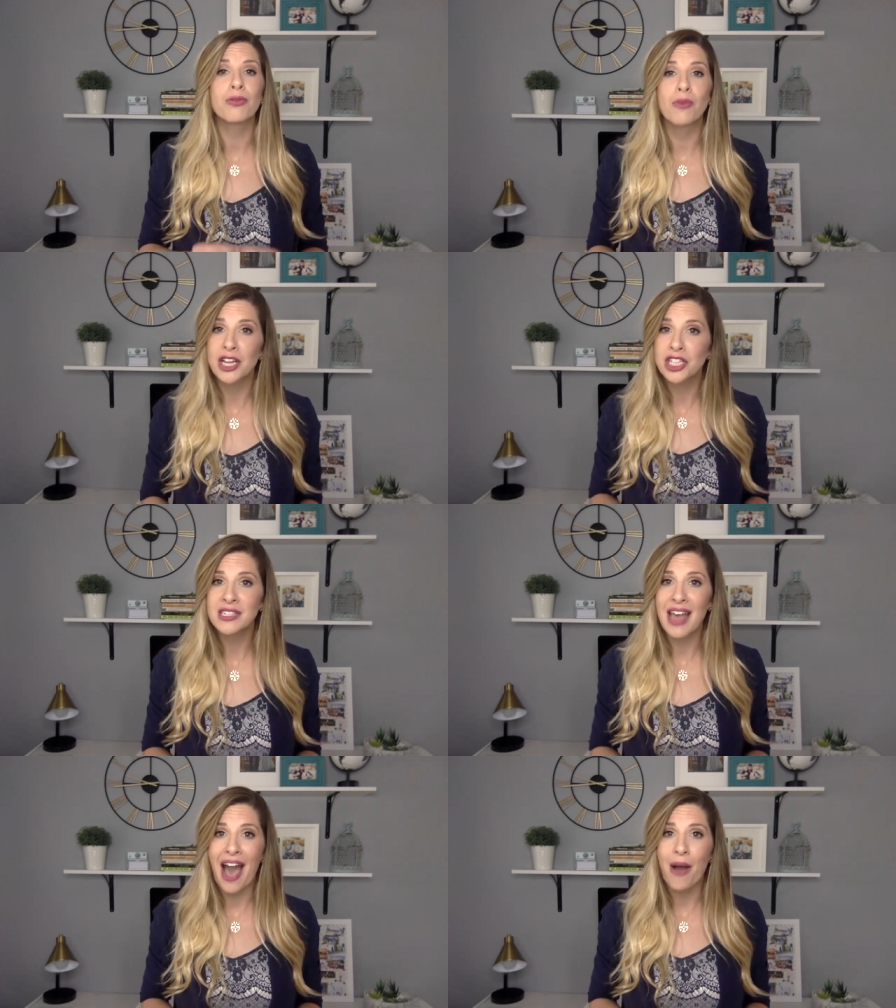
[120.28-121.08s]

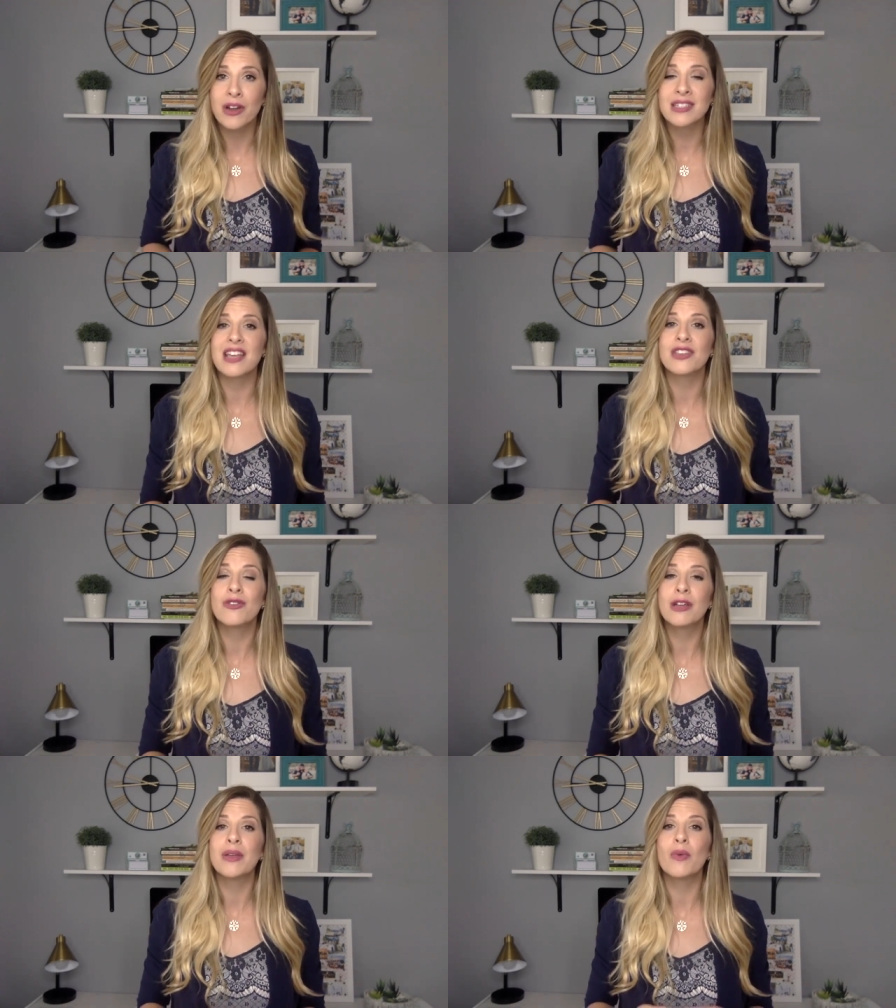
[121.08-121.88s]
precious hours that
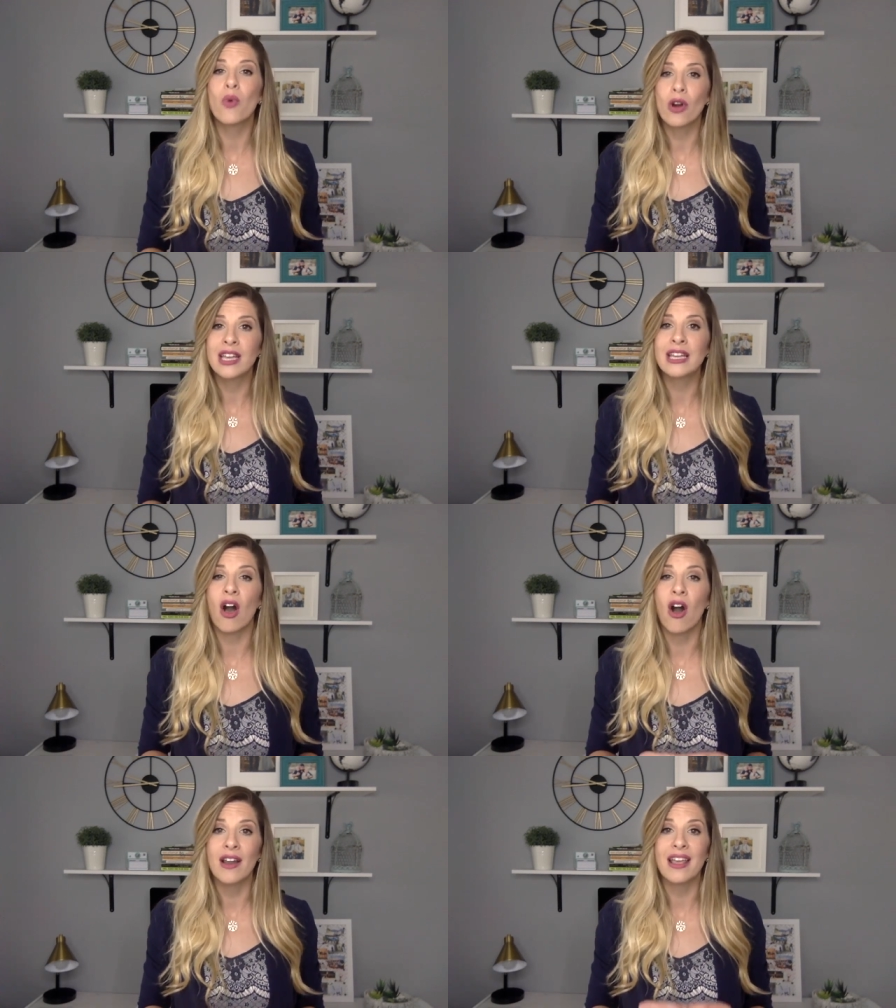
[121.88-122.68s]
you could be working
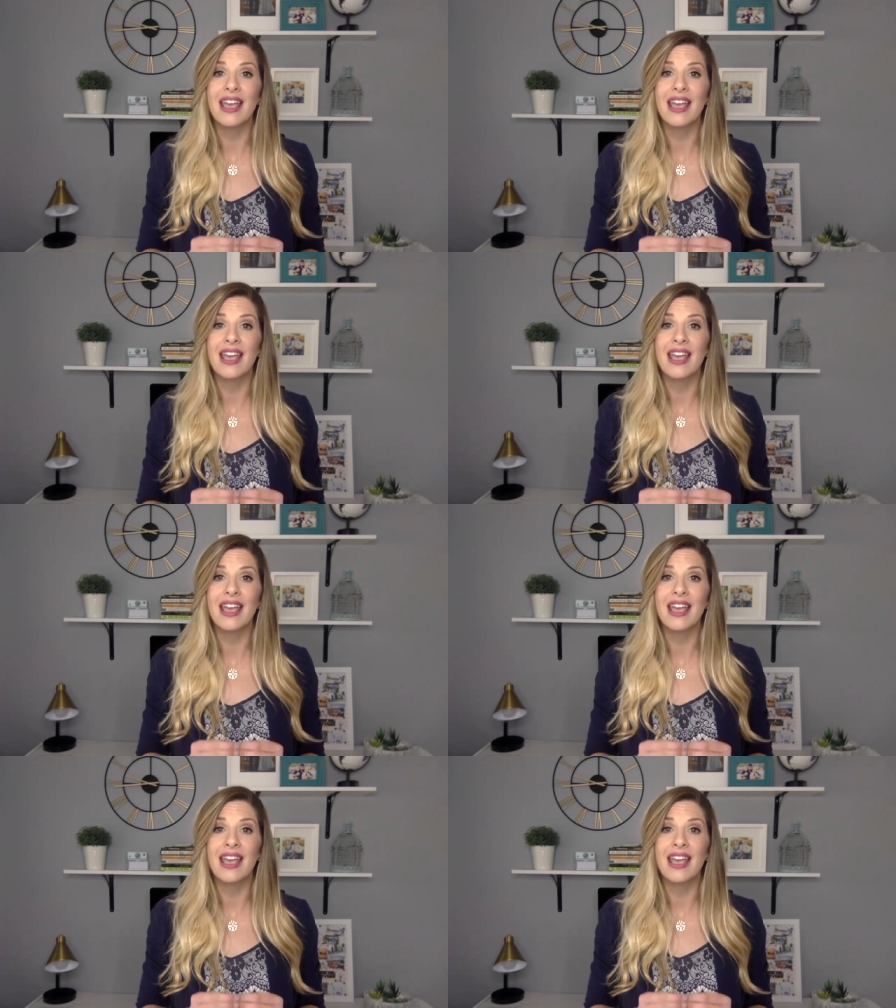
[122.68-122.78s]
on